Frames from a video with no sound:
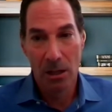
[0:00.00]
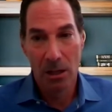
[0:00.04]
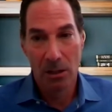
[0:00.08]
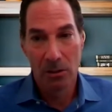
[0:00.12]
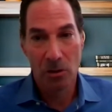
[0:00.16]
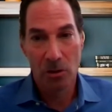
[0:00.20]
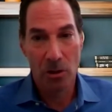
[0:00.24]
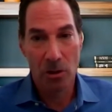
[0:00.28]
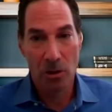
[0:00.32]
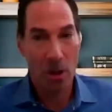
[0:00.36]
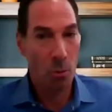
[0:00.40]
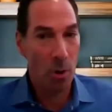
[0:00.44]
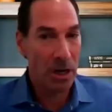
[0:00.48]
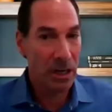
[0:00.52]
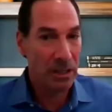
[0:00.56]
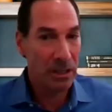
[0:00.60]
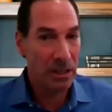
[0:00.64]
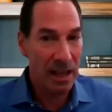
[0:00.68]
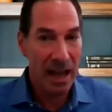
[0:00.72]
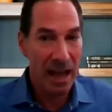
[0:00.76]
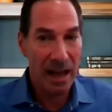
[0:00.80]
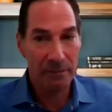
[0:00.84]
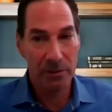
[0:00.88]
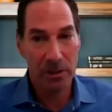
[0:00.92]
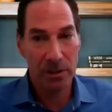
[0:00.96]
so they wanted
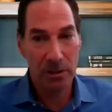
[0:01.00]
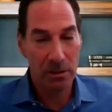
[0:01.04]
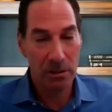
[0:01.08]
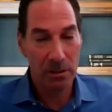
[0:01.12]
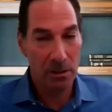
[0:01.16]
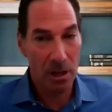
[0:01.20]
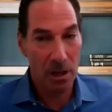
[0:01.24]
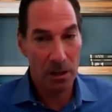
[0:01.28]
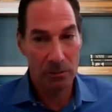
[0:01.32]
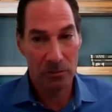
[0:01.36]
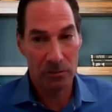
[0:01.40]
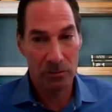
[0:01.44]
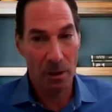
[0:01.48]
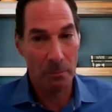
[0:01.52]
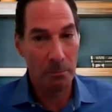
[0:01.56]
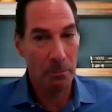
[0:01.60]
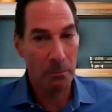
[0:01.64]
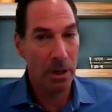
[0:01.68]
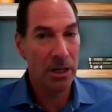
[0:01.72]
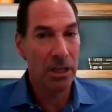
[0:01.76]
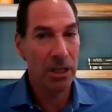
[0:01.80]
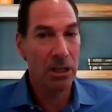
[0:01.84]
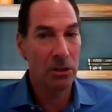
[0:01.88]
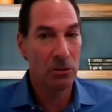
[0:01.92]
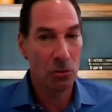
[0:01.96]
to have a, uh,
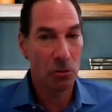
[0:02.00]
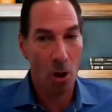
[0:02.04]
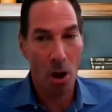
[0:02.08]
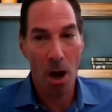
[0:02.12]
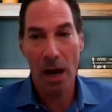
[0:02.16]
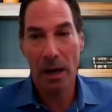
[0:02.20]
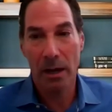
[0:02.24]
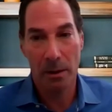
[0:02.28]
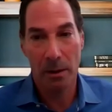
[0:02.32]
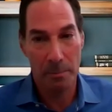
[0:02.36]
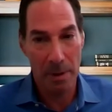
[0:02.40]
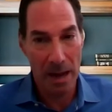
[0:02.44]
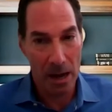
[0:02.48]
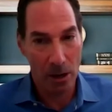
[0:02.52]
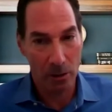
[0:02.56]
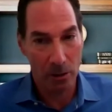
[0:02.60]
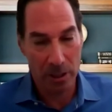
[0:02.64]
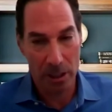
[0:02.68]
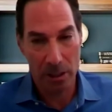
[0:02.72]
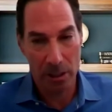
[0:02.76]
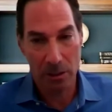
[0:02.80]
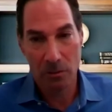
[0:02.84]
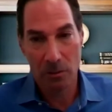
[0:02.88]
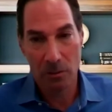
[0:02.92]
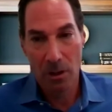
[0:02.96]
somebody talk about
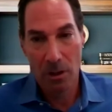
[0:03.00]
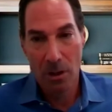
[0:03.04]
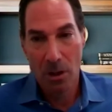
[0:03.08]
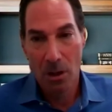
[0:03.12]
it,